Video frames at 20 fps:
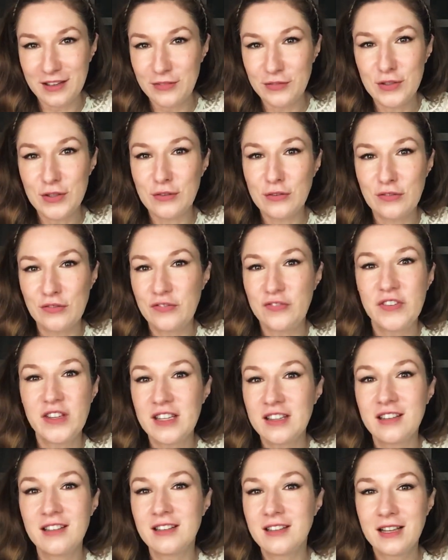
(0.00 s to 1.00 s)
if you don't
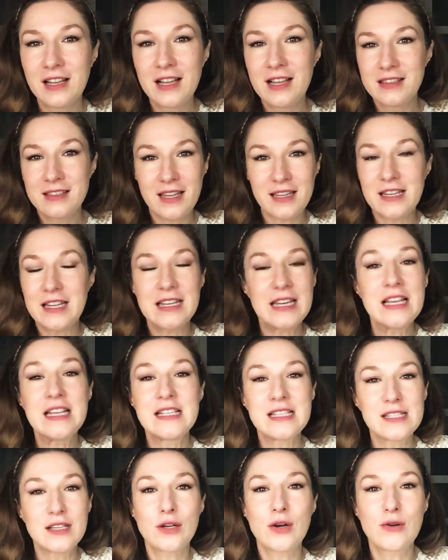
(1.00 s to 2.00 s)
feel that it
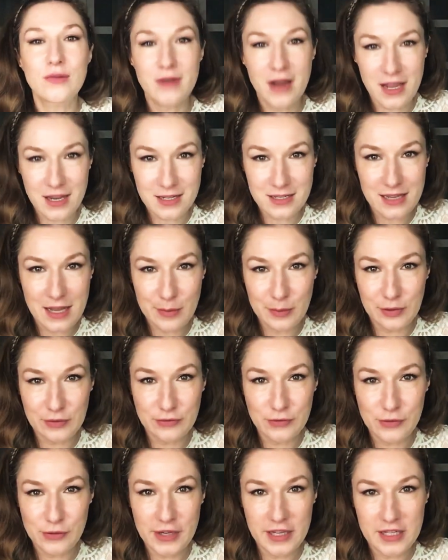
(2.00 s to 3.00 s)
is the correct label
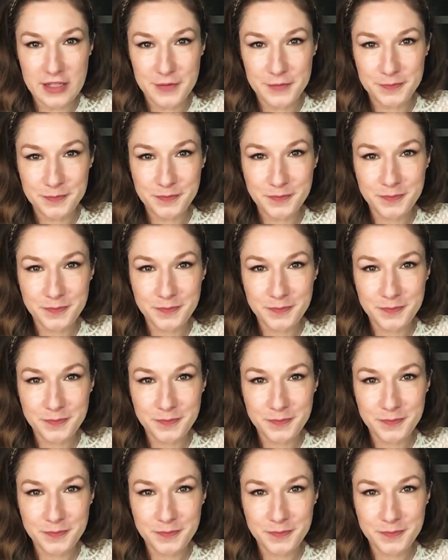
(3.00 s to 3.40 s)
for it